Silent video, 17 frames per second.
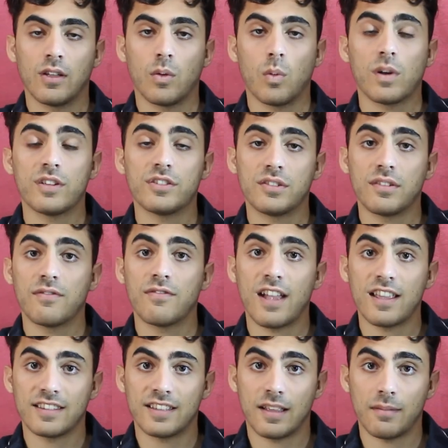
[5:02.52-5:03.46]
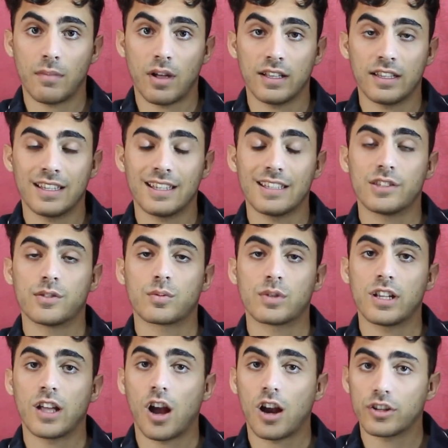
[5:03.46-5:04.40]
Once you invest that money, it's
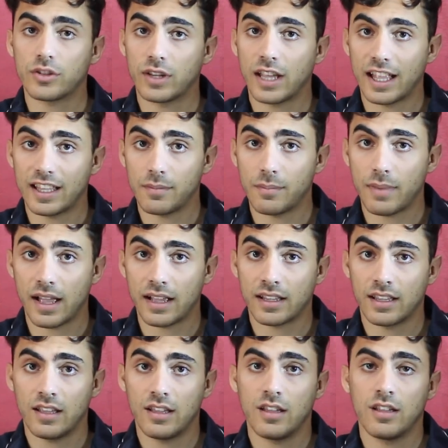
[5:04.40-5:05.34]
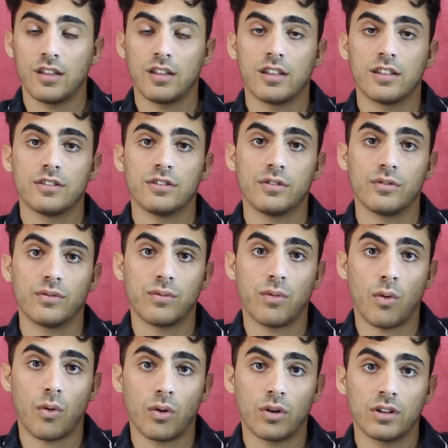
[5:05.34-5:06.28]
really hard to get it back.
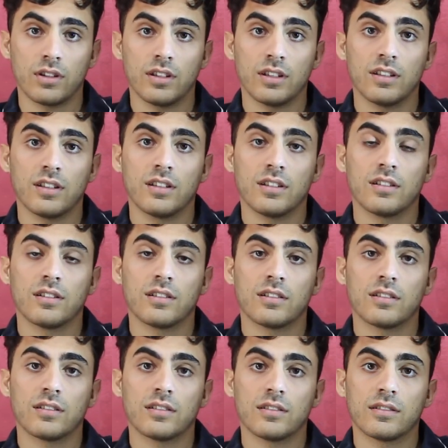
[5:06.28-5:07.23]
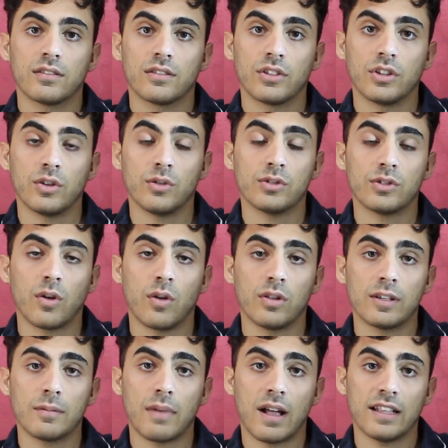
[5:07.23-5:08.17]
Therefore, use
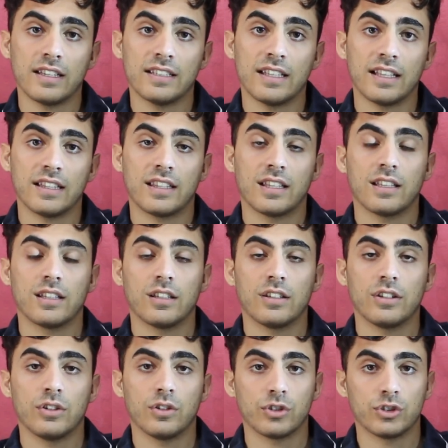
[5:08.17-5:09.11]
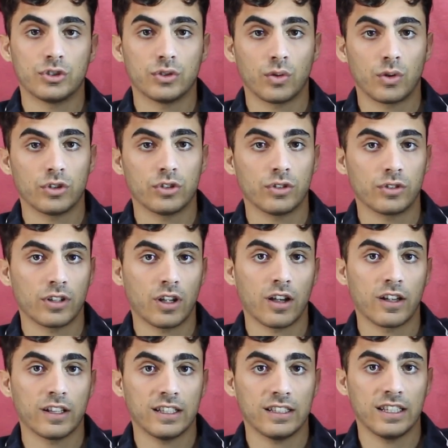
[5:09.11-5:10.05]
only money that you're sure you're
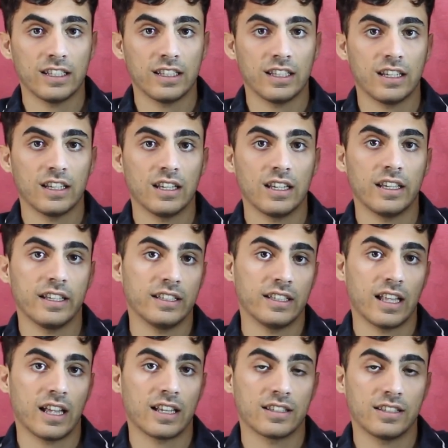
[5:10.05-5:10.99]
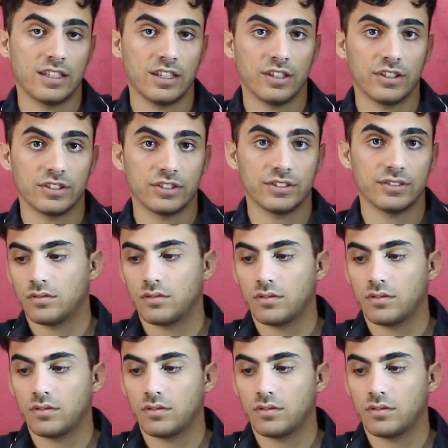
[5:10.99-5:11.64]
not going to need in next years.